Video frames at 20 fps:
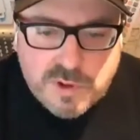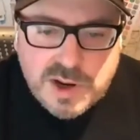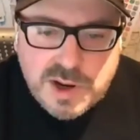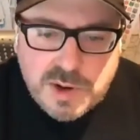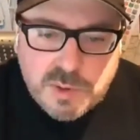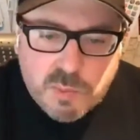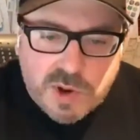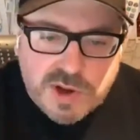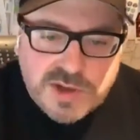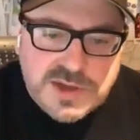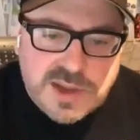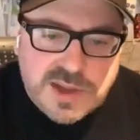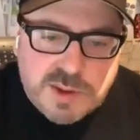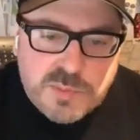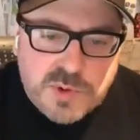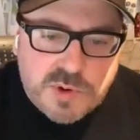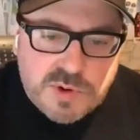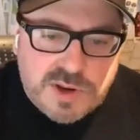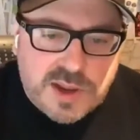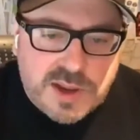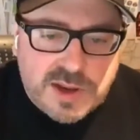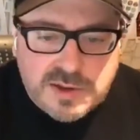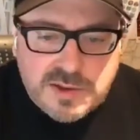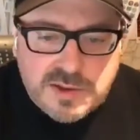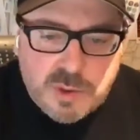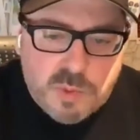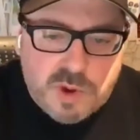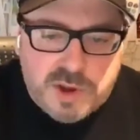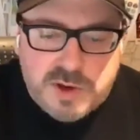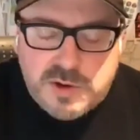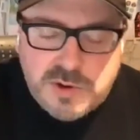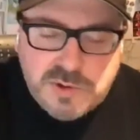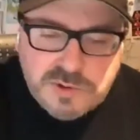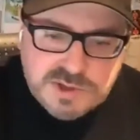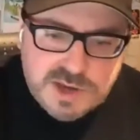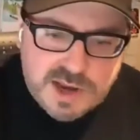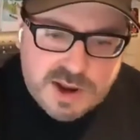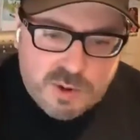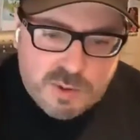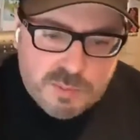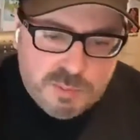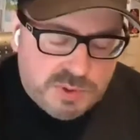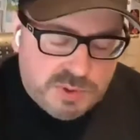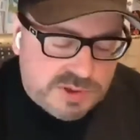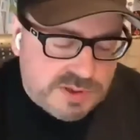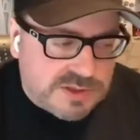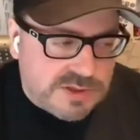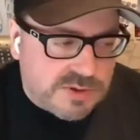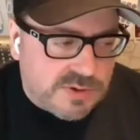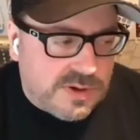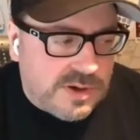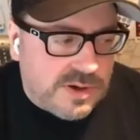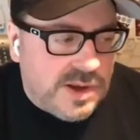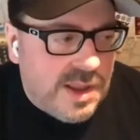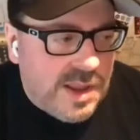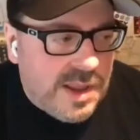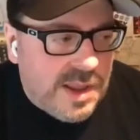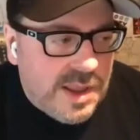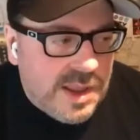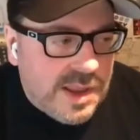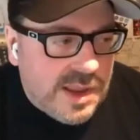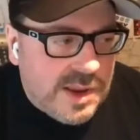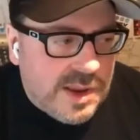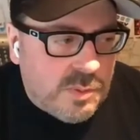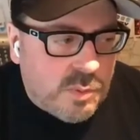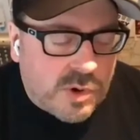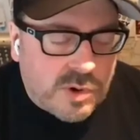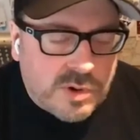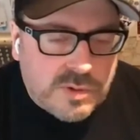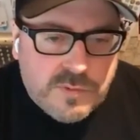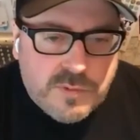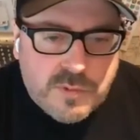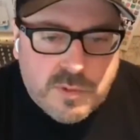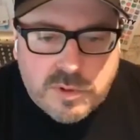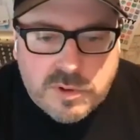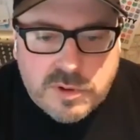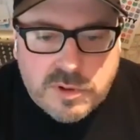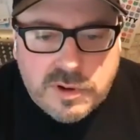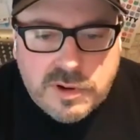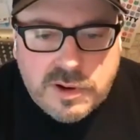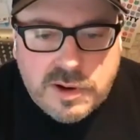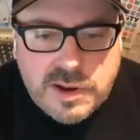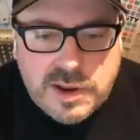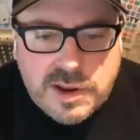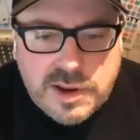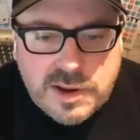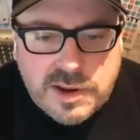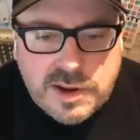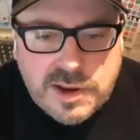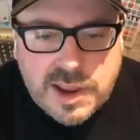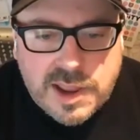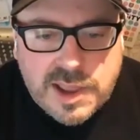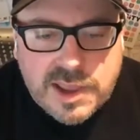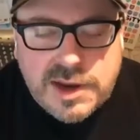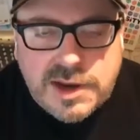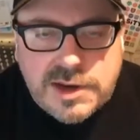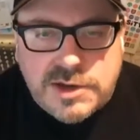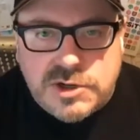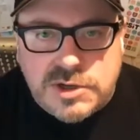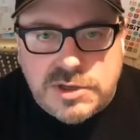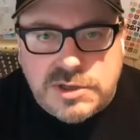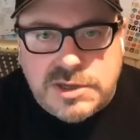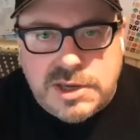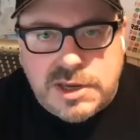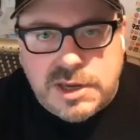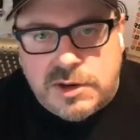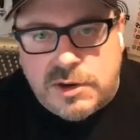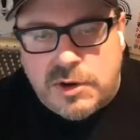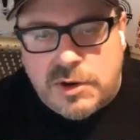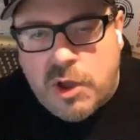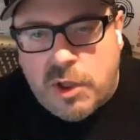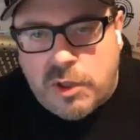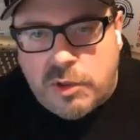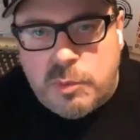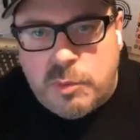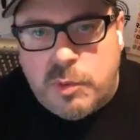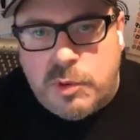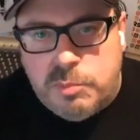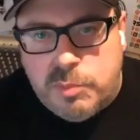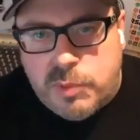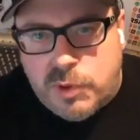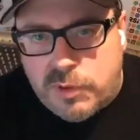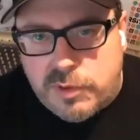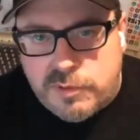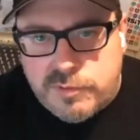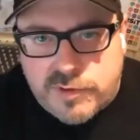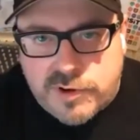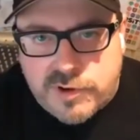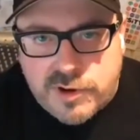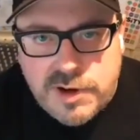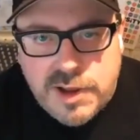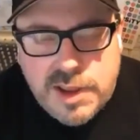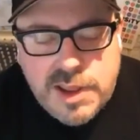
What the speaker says: he went to Upper Deck, the one who's now at Blizzard, he worked for a ad agency in Hollywood Boulevard.